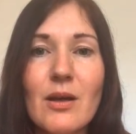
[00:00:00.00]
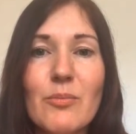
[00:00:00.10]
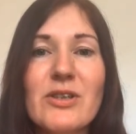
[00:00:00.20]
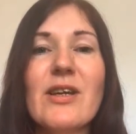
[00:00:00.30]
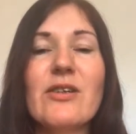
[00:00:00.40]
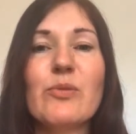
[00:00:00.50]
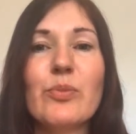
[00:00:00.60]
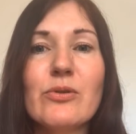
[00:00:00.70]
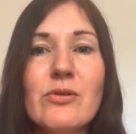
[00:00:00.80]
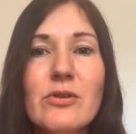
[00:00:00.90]
Mercedes
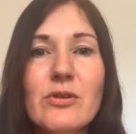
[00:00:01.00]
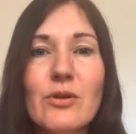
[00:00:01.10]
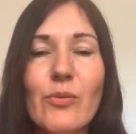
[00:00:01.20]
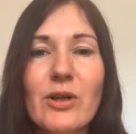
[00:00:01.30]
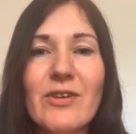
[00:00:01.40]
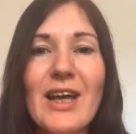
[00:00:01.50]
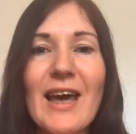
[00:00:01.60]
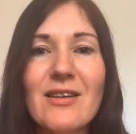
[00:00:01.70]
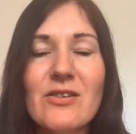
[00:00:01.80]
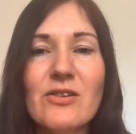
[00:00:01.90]
Boons, one of the
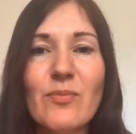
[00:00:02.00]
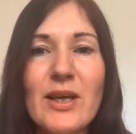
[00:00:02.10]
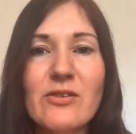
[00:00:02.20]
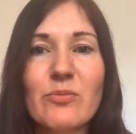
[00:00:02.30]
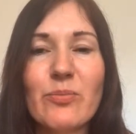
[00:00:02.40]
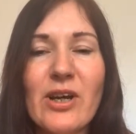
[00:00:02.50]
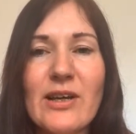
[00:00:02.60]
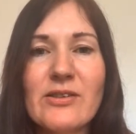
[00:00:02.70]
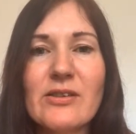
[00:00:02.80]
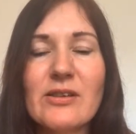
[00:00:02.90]
editors of Maison
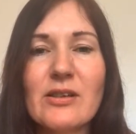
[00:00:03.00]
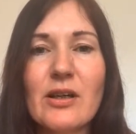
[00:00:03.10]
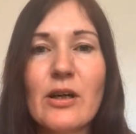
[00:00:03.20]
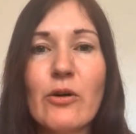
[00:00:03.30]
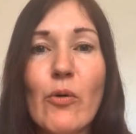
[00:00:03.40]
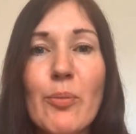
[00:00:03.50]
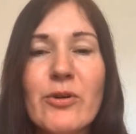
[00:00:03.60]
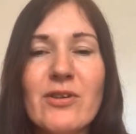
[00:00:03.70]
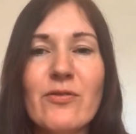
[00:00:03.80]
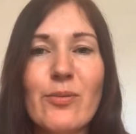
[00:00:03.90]
Press, a
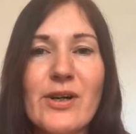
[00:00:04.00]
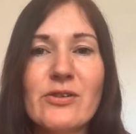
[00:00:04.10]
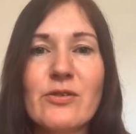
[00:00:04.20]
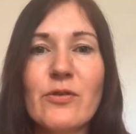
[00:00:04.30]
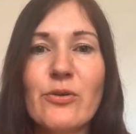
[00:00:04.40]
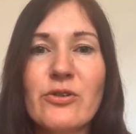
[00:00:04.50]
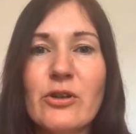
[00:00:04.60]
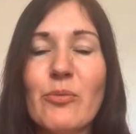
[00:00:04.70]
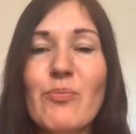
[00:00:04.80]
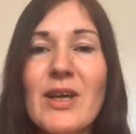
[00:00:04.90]
cooperative press focusing
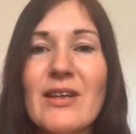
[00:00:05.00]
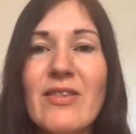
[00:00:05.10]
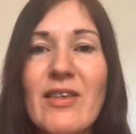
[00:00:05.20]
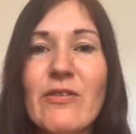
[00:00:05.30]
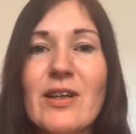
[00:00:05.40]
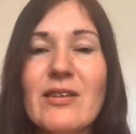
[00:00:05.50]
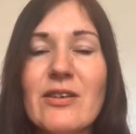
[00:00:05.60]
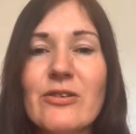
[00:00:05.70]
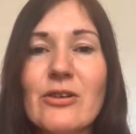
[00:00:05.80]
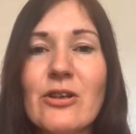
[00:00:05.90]
on media theory and
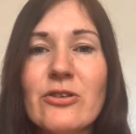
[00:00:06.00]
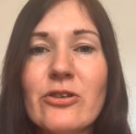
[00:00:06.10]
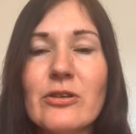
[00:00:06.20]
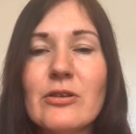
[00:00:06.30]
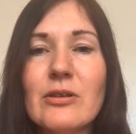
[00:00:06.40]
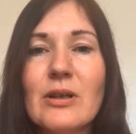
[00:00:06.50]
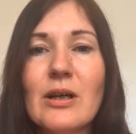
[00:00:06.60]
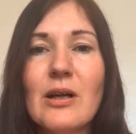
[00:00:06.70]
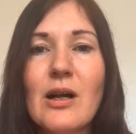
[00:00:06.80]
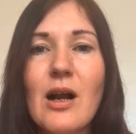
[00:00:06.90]
digital culture,
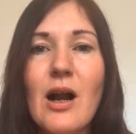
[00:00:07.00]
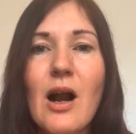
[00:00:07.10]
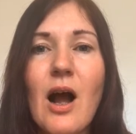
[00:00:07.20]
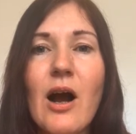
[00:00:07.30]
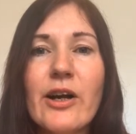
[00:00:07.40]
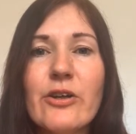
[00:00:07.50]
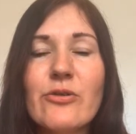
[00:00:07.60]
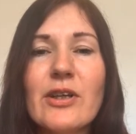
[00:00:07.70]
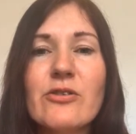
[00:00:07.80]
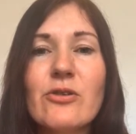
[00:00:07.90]
argues
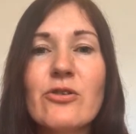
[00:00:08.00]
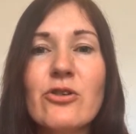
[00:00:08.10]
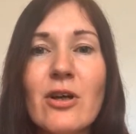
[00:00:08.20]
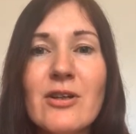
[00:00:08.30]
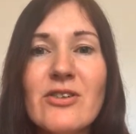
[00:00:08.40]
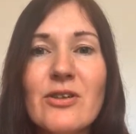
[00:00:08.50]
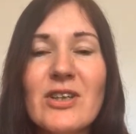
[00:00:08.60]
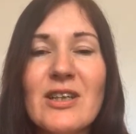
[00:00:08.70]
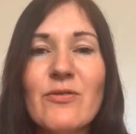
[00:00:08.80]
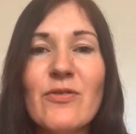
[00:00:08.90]
that a sociology of
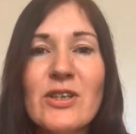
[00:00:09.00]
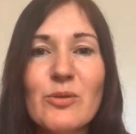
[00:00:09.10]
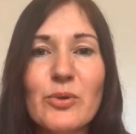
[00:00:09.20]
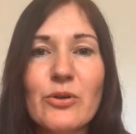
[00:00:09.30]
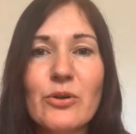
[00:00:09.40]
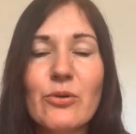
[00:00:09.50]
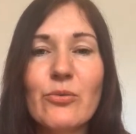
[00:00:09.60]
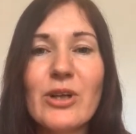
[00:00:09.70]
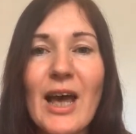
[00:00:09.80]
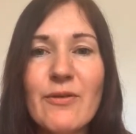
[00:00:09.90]
the invisible
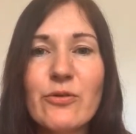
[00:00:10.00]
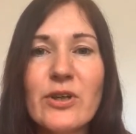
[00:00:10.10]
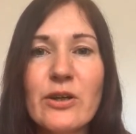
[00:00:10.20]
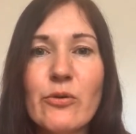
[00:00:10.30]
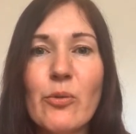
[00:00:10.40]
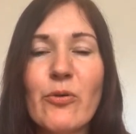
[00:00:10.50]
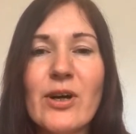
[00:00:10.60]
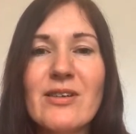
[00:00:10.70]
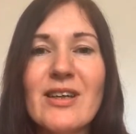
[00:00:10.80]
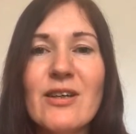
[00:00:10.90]
would have to
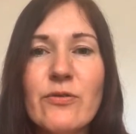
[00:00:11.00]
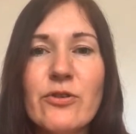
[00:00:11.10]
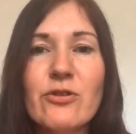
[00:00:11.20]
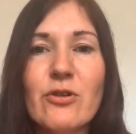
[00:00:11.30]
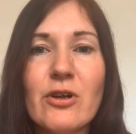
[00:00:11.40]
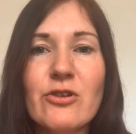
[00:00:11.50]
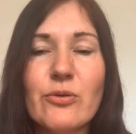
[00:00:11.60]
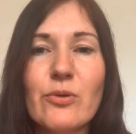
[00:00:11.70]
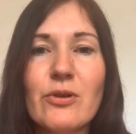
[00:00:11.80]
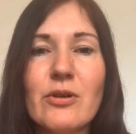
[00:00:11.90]
incorporate infrastructure
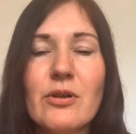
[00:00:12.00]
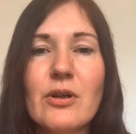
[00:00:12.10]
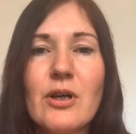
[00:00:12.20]
work,